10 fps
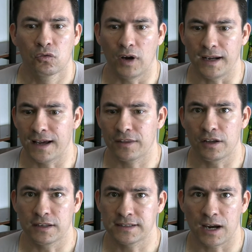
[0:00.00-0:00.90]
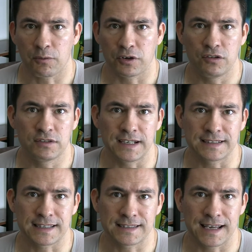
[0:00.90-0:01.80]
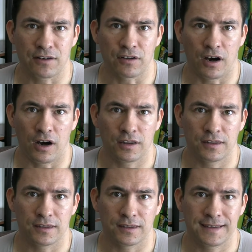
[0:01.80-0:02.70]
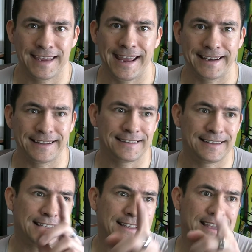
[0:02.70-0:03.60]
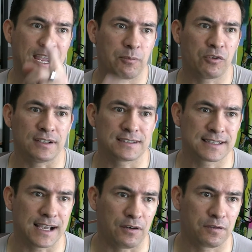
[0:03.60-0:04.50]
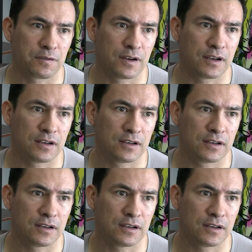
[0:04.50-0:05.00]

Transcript: Right now the only sound we're using is the sound on the Canon camera itself.